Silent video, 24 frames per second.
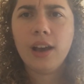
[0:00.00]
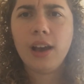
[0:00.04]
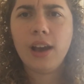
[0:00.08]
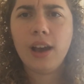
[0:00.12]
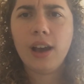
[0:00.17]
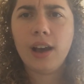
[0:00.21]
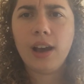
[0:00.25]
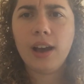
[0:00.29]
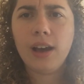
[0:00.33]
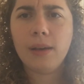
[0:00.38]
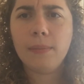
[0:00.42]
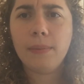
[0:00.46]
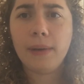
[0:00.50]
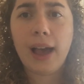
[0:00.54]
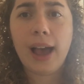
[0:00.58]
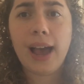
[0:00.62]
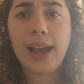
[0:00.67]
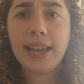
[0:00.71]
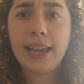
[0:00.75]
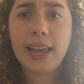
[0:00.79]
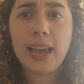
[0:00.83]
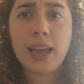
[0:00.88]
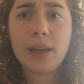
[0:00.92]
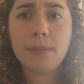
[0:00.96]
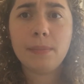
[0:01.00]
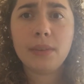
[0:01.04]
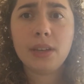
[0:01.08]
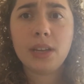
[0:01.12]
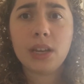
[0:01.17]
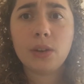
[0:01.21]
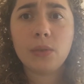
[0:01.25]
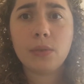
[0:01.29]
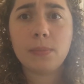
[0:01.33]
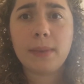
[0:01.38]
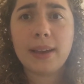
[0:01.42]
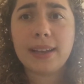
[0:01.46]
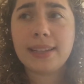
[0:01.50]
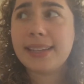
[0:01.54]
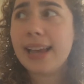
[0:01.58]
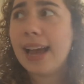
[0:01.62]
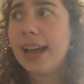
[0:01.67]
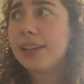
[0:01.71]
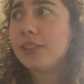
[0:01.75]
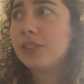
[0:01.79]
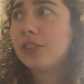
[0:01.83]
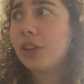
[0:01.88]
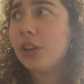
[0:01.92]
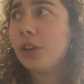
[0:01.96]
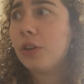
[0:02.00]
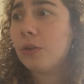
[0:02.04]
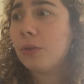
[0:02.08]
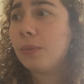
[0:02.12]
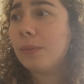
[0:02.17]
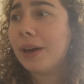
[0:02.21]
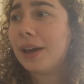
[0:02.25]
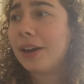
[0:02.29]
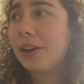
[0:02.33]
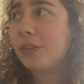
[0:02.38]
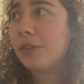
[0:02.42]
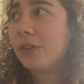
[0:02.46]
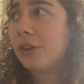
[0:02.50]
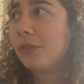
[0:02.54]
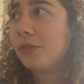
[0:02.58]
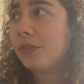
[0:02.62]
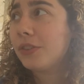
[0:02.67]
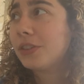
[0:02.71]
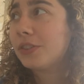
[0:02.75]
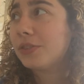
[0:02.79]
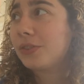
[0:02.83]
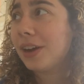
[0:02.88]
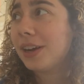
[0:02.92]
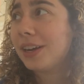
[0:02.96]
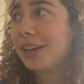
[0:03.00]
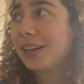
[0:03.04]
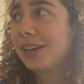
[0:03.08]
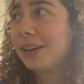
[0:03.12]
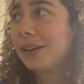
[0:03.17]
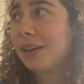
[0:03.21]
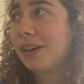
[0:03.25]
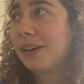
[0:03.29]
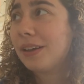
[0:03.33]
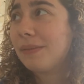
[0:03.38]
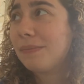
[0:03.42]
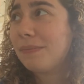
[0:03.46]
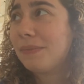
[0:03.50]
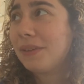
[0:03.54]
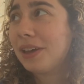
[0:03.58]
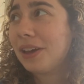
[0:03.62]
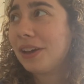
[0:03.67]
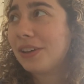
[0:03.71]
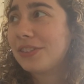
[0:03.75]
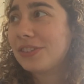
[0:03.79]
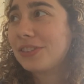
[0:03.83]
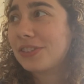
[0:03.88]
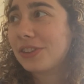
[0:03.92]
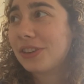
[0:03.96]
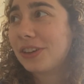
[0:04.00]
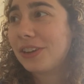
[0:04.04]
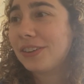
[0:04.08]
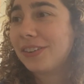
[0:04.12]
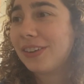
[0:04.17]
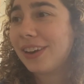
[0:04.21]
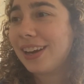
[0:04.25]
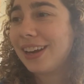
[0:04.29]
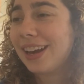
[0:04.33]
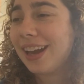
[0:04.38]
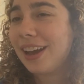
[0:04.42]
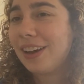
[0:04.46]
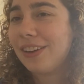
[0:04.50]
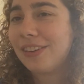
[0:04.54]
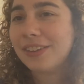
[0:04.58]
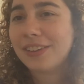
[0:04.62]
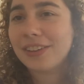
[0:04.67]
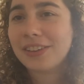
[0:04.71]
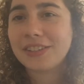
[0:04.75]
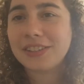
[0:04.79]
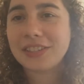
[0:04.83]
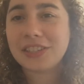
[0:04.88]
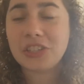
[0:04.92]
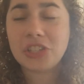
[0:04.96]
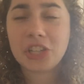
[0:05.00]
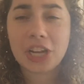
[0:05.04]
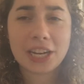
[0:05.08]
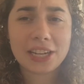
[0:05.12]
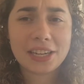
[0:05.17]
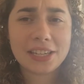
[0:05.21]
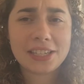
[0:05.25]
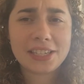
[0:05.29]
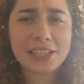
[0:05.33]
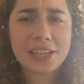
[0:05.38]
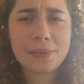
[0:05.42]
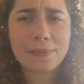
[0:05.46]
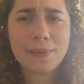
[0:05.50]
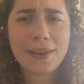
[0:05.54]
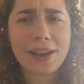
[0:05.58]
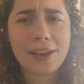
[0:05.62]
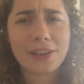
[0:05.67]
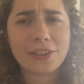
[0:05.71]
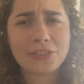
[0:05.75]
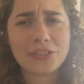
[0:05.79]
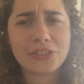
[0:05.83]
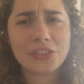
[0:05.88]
Uh, but I am here with my dad too, but I don't know if he's ready to be on screen right now because he's checking his emails.